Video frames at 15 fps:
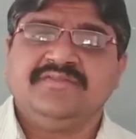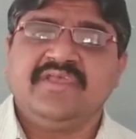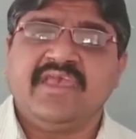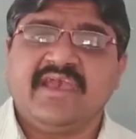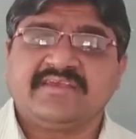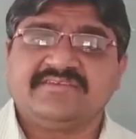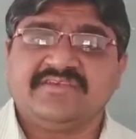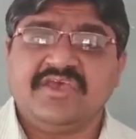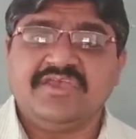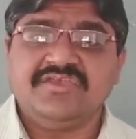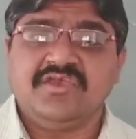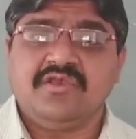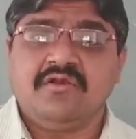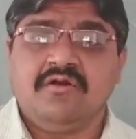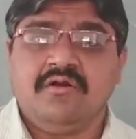the
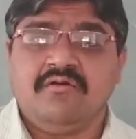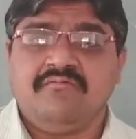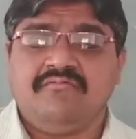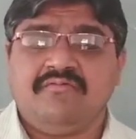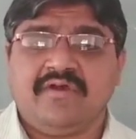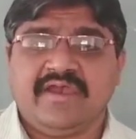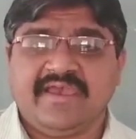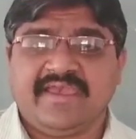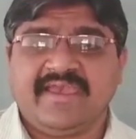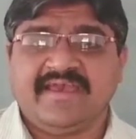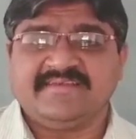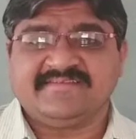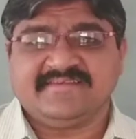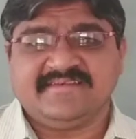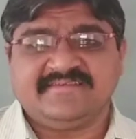exchanging of
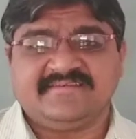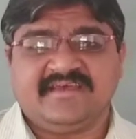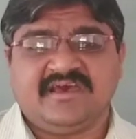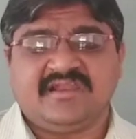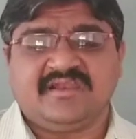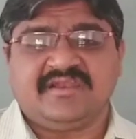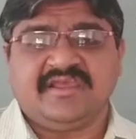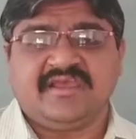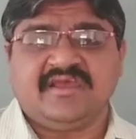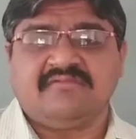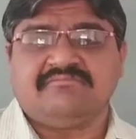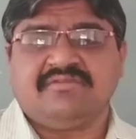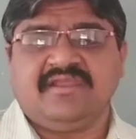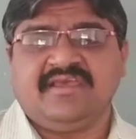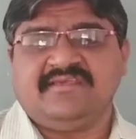gases are
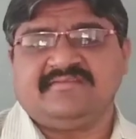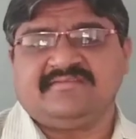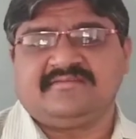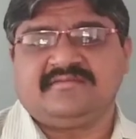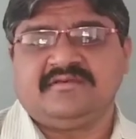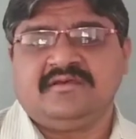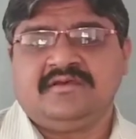taken place.